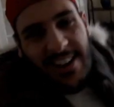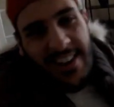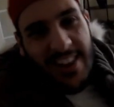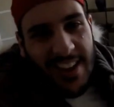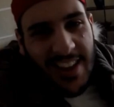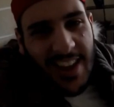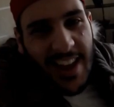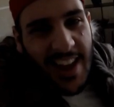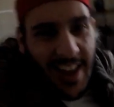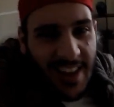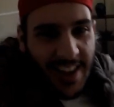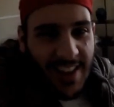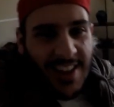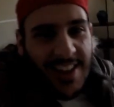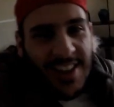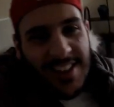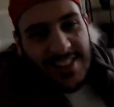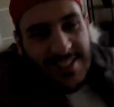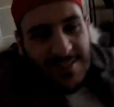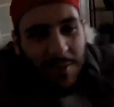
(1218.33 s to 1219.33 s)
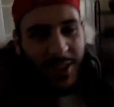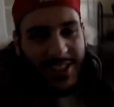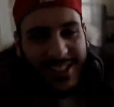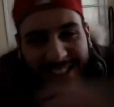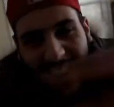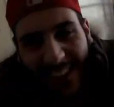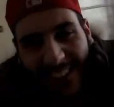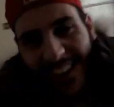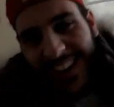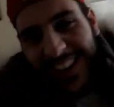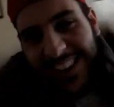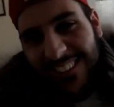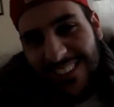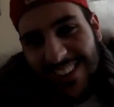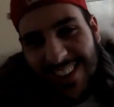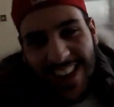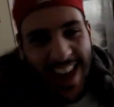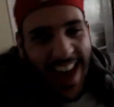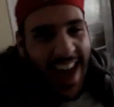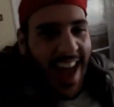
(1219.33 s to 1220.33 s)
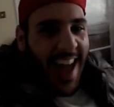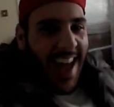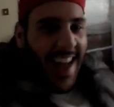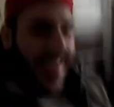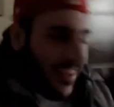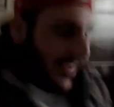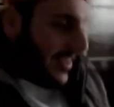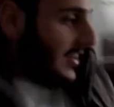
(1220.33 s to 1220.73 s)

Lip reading: to ya. What's going on, yeah?